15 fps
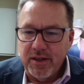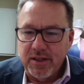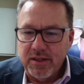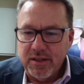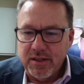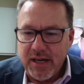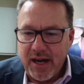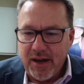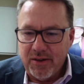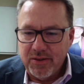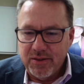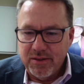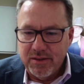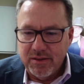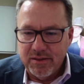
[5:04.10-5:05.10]
finish this
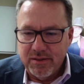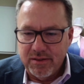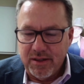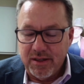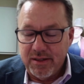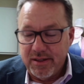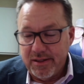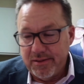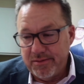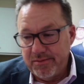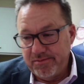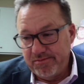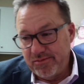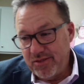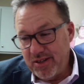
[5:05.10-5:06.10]
house? So I said,
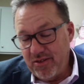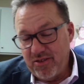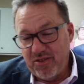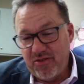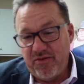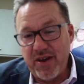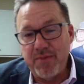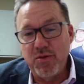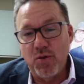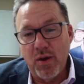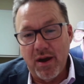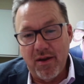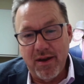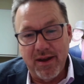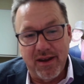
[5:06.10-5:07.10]
it was
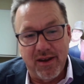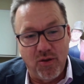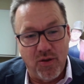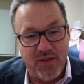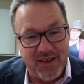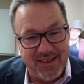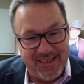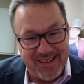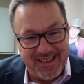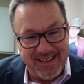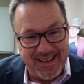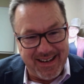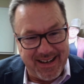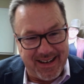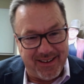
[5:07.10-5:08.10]
February in Northeast
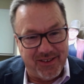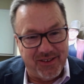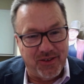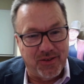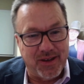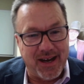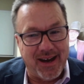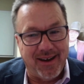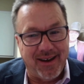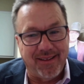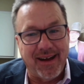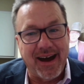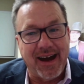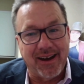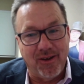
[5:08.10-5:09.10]
Indiana, so not a
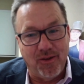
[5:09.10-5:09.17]
lot.